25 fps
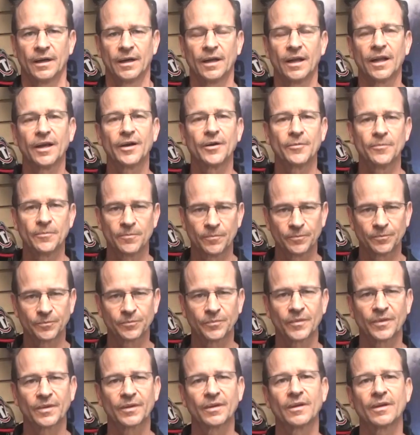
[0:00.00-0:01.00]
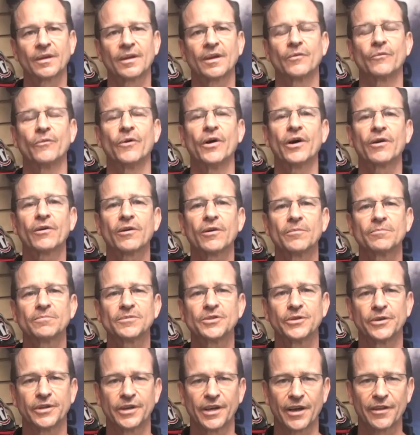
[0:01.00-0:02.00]
Hello, and welcome
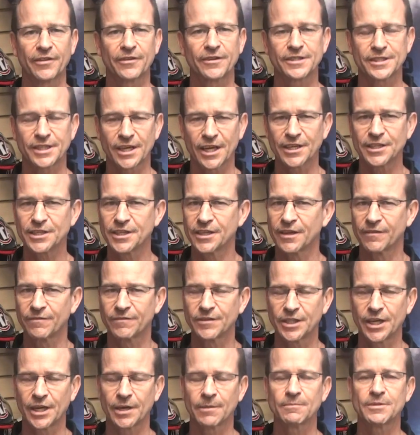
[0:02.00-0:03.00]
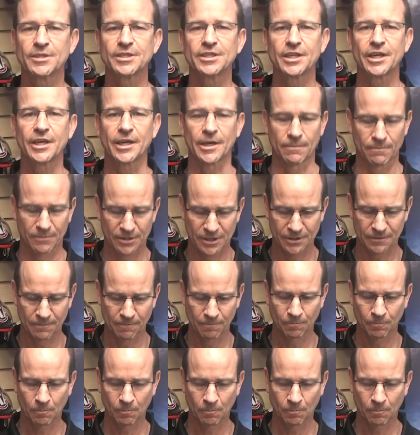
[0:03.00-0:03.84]
to another session of Tim's Tips.